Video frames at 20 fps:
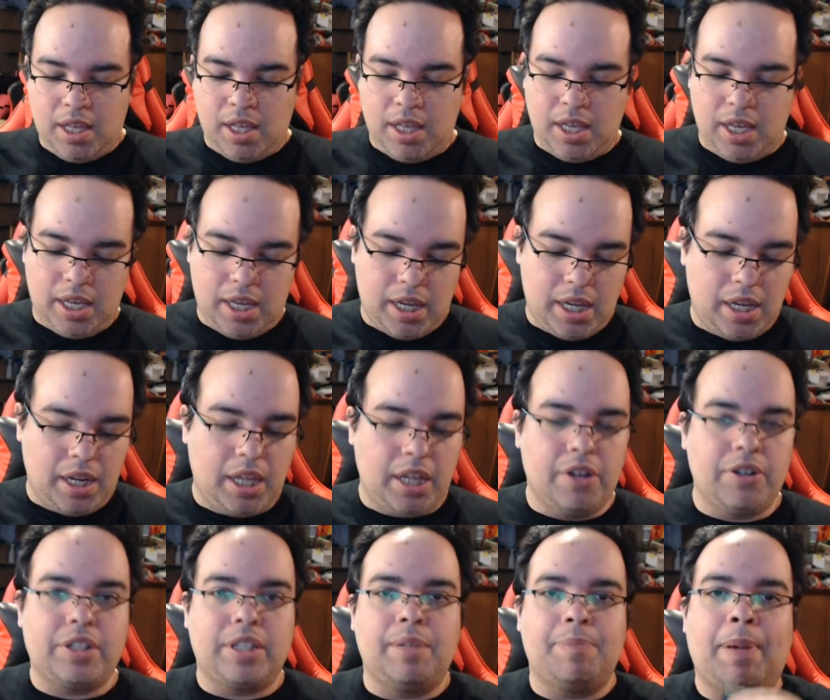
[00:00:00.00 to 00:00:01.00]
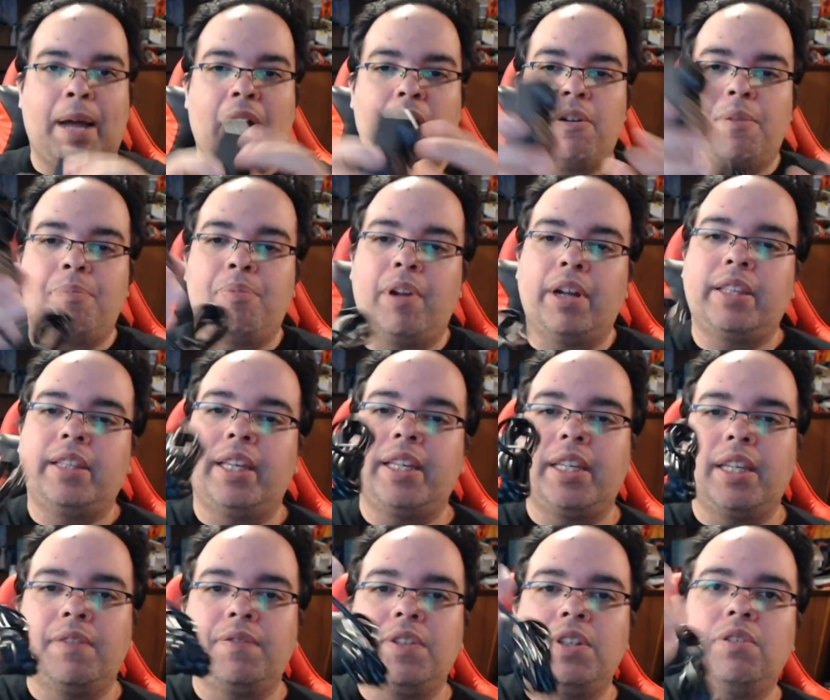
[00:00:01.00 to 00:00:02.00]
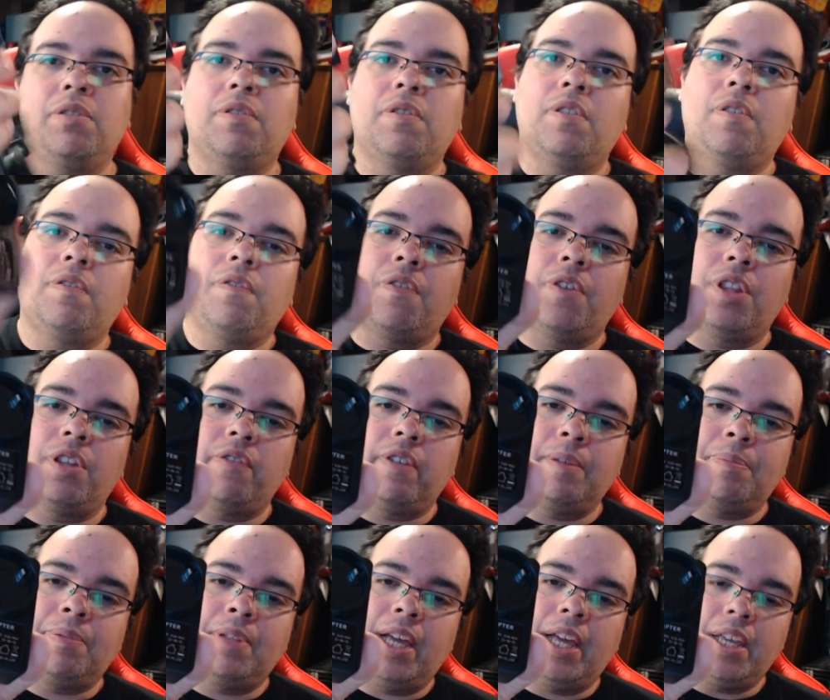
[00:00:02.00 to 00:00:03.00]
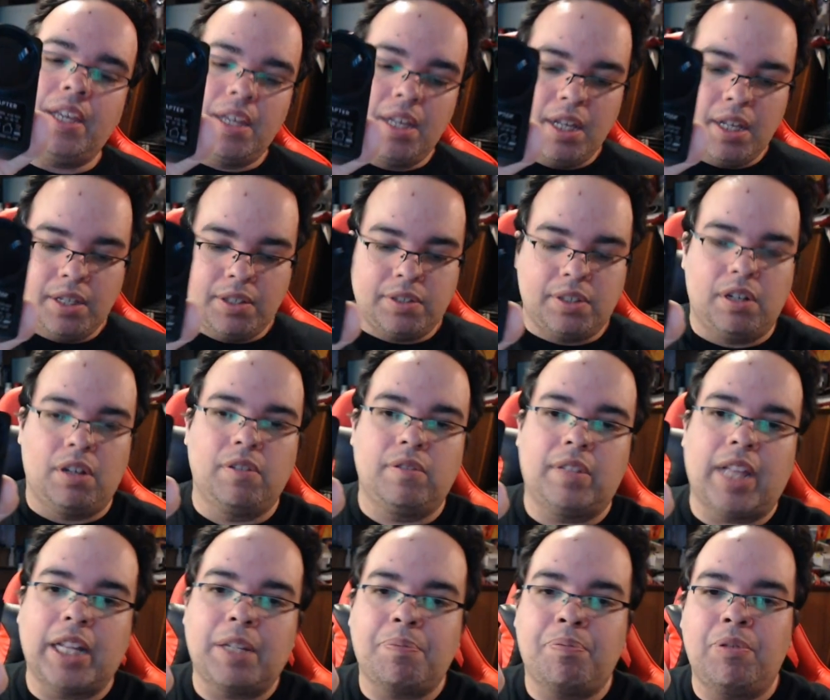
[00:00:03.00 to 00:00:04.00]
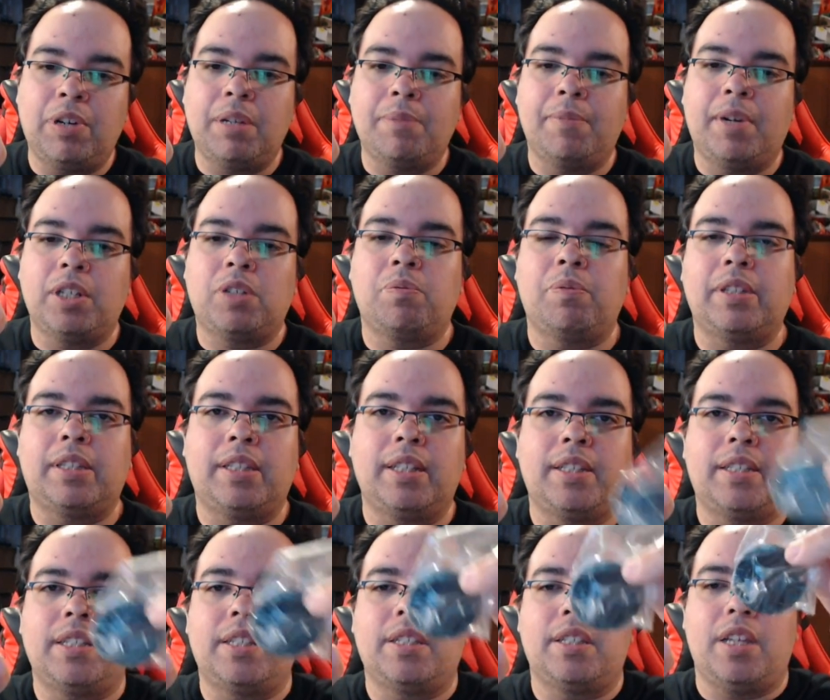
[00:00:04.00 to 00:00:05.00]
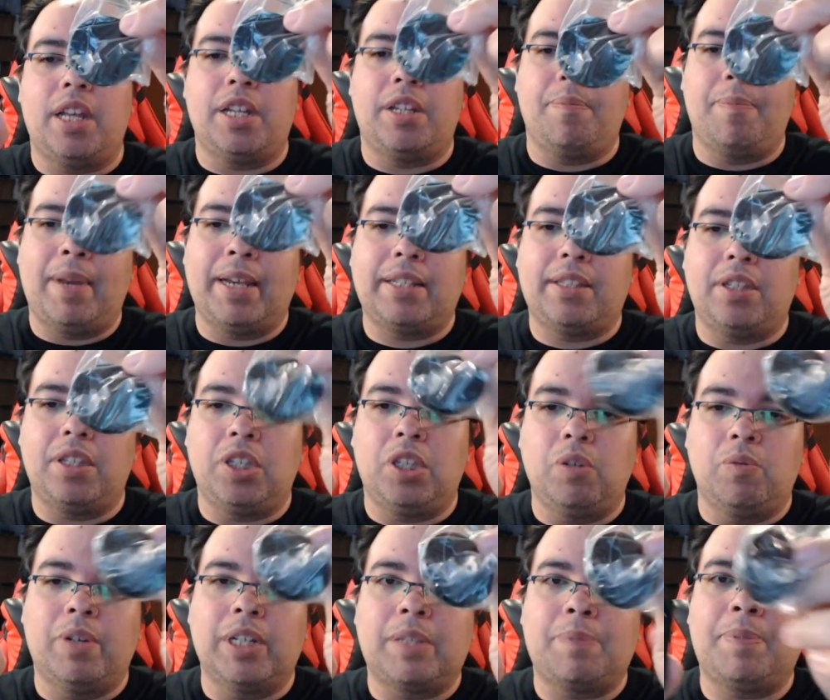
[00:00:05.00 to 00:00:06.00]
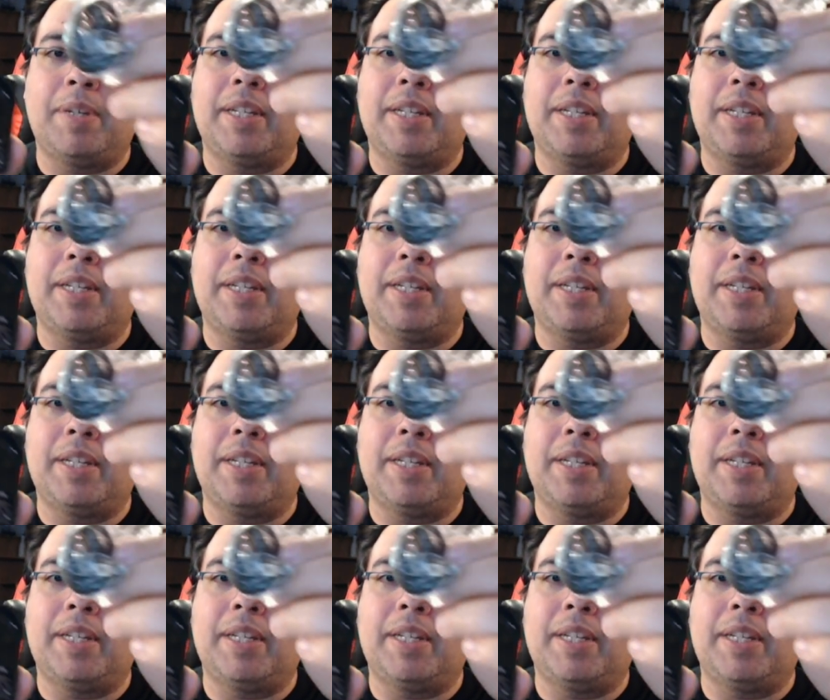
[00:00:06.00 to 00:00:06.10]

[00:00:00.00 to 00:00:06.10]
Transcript: And here's the power brick they give you for the replay. So that's pretty much what this is. It makes the USB